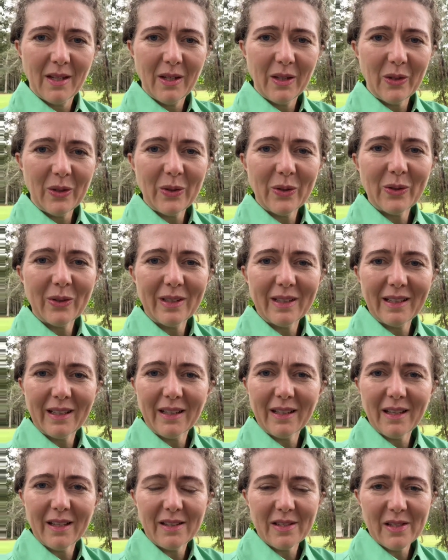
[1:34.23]
You could
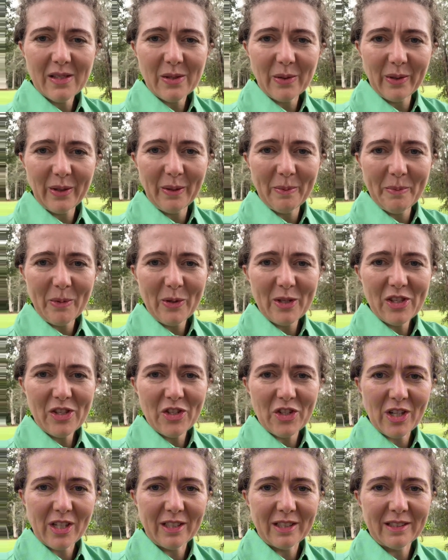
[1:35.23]
link in soil
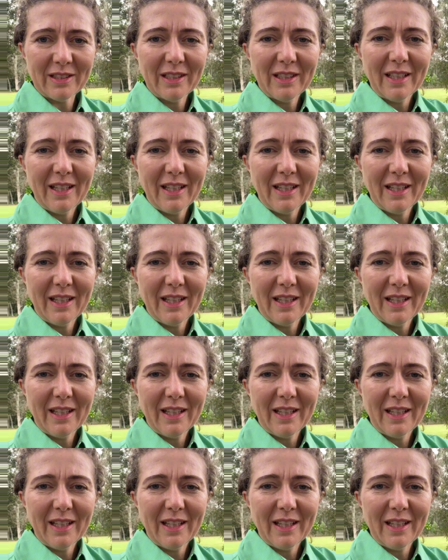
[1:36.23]
moisture